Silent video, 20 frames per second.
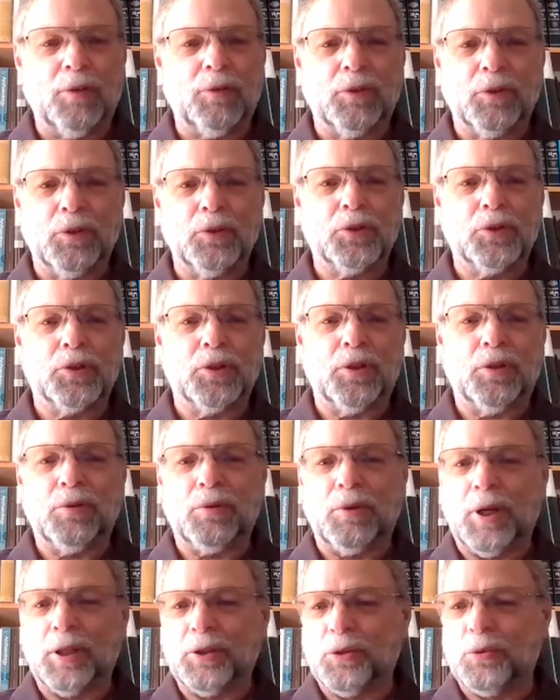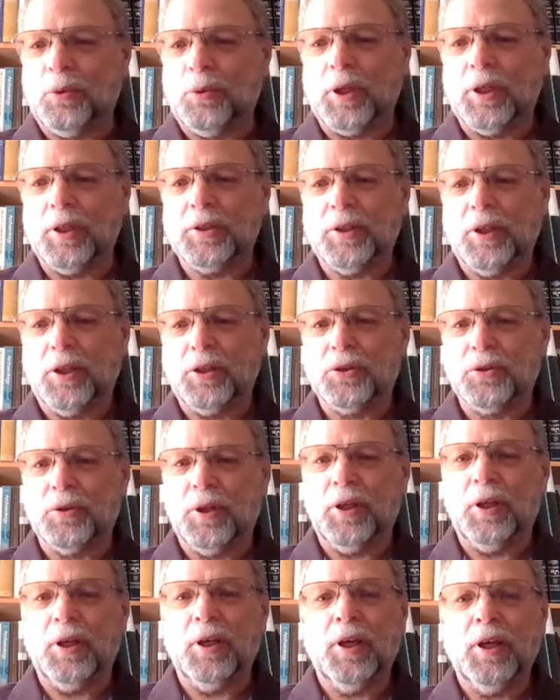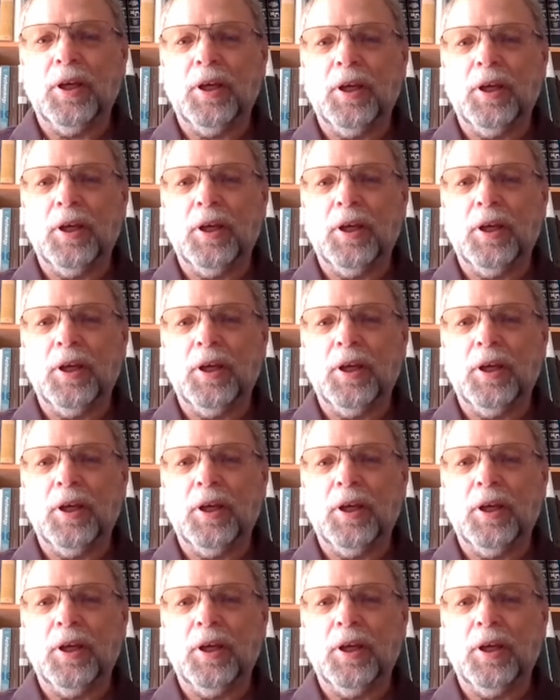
evolution throughout the 20th century,